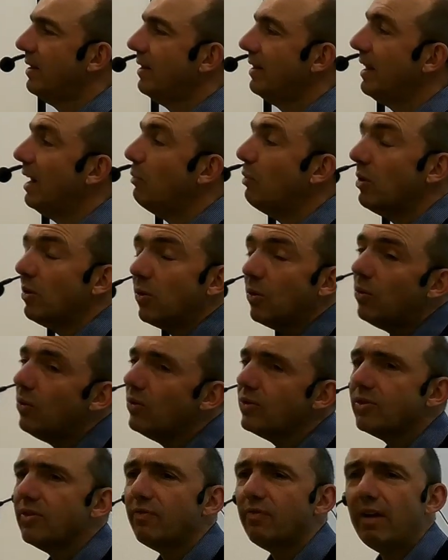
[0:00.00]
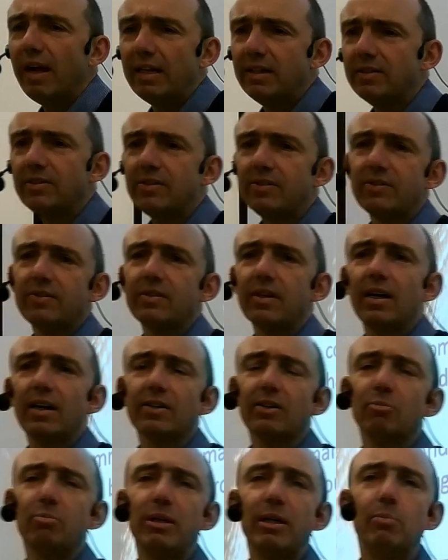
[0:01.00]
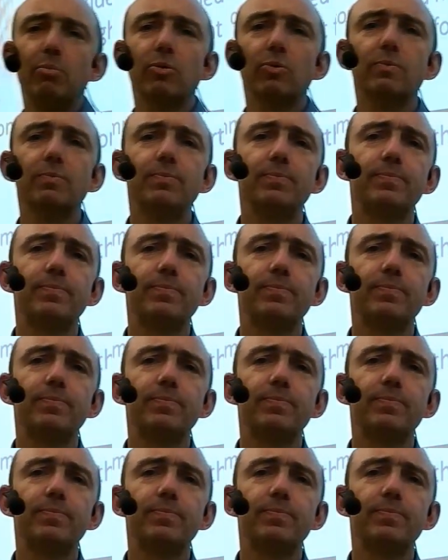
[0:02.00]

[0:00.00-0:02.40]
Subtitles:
that will cause offense to other people.